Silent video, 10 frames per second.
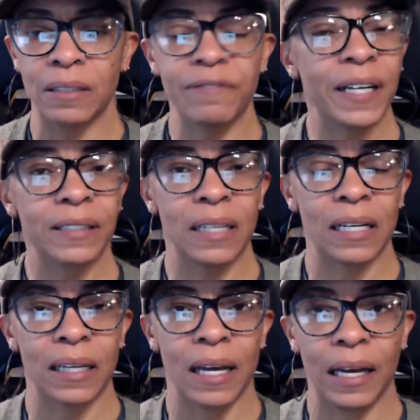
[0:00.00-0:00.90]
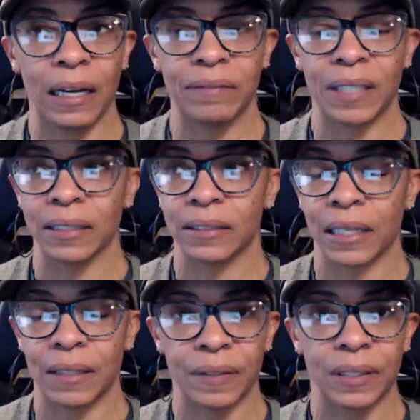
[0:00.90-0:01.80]
fact that I can have
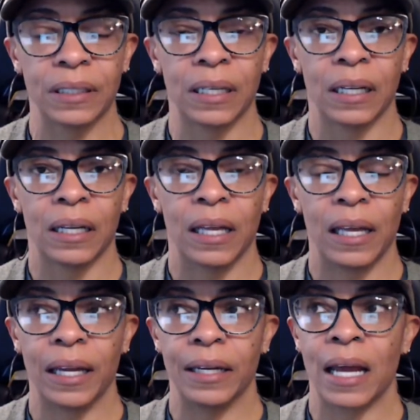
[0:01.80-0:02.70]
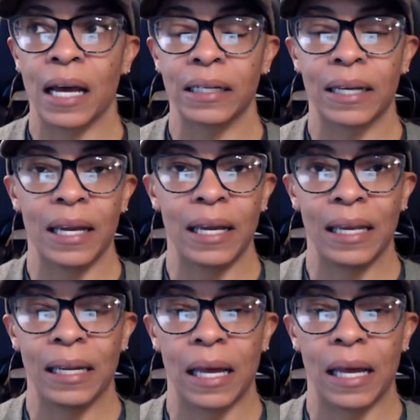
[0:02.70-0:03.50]
Thanksgiving and not gain